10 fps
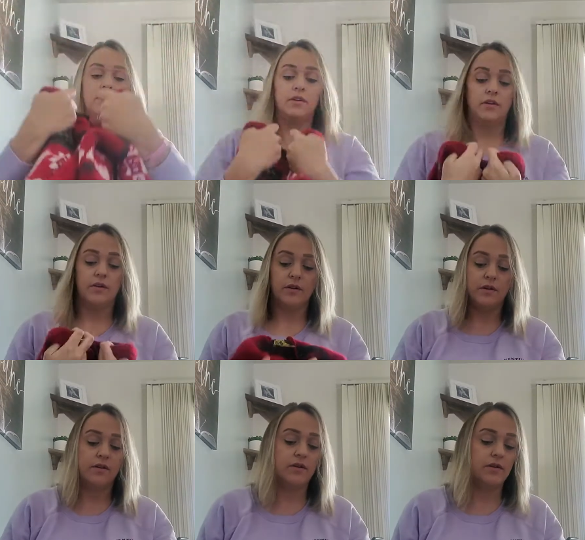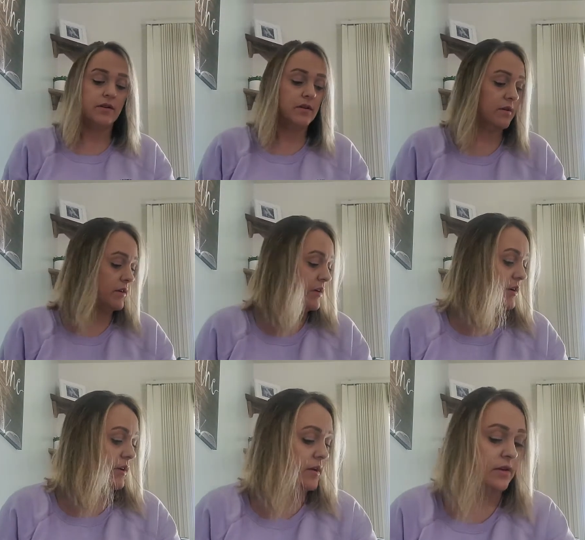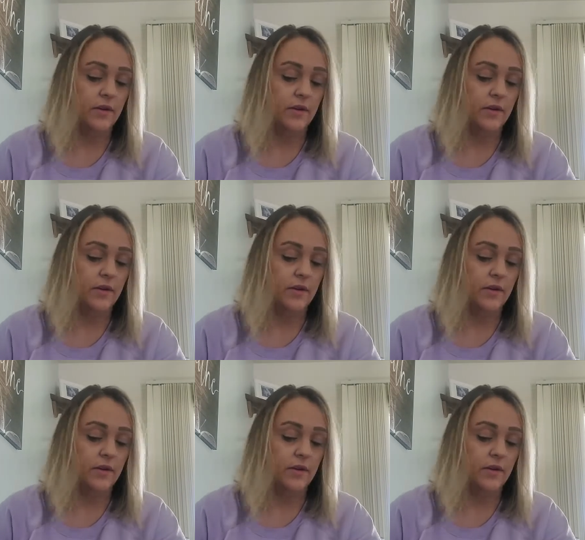[no speech]